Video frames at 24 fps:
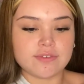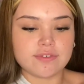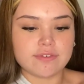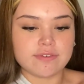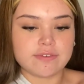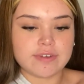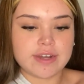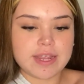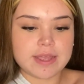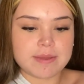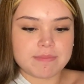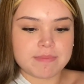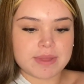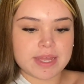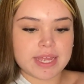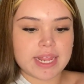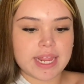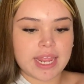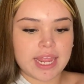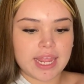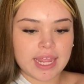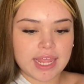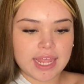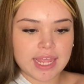Rip, I
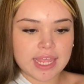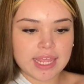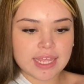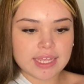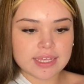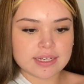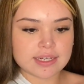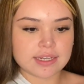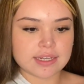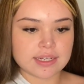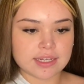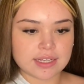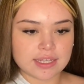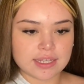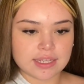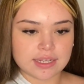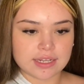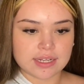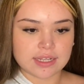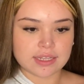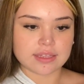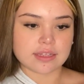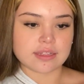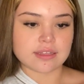hated
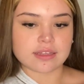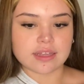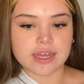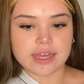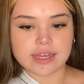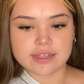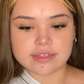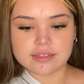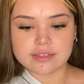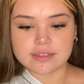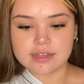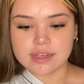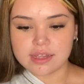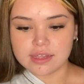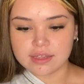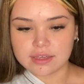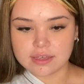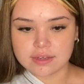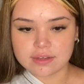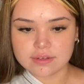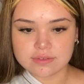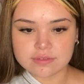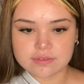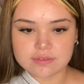eating the last
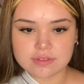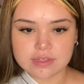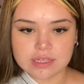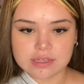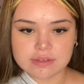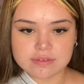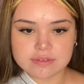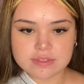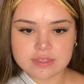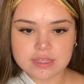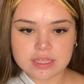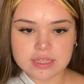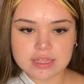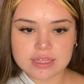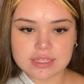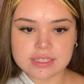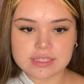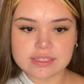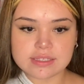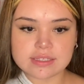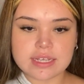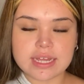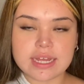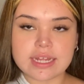Eggo. That was like the
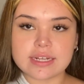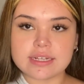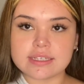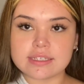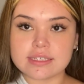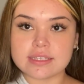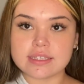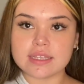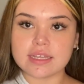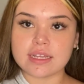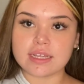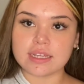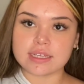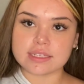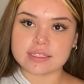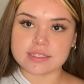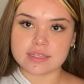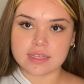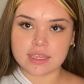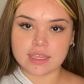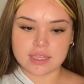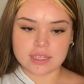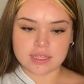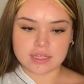saddest thing as a
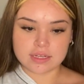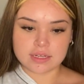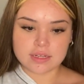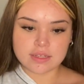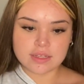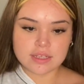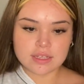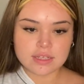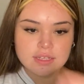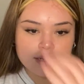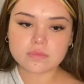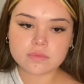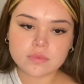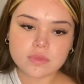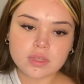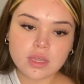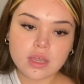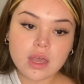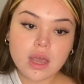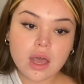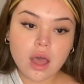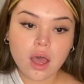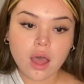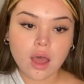kid.
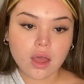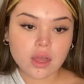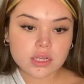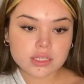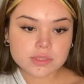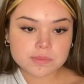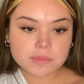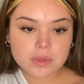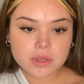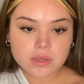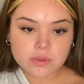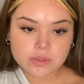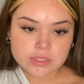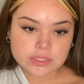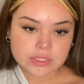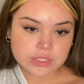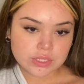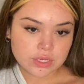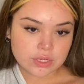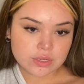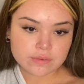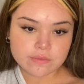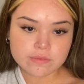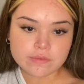Oxbow is
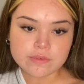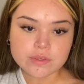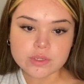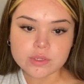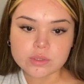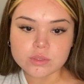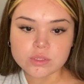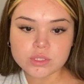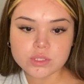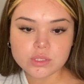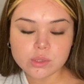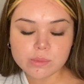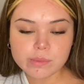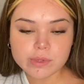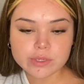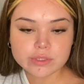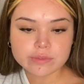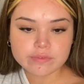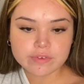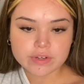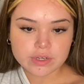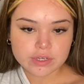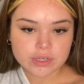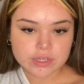good food. Too much
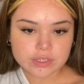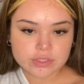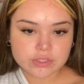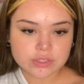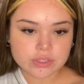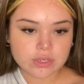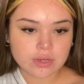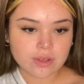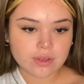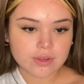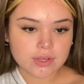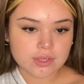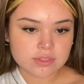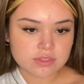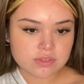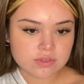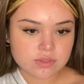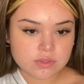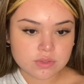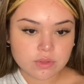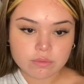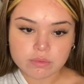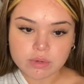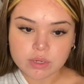variation
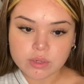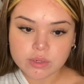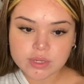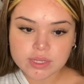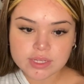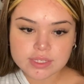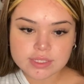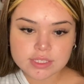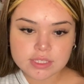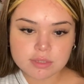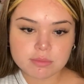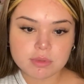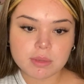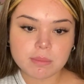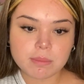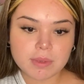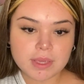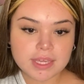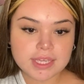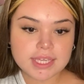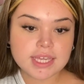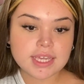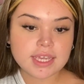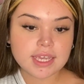causes the rodent to be
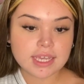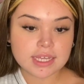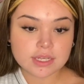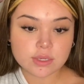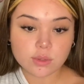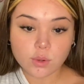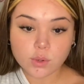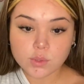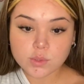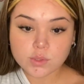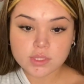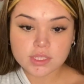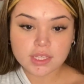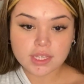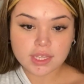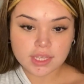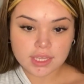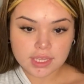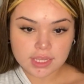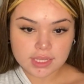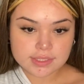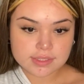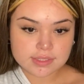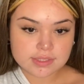picky and only
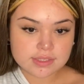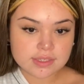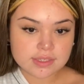eat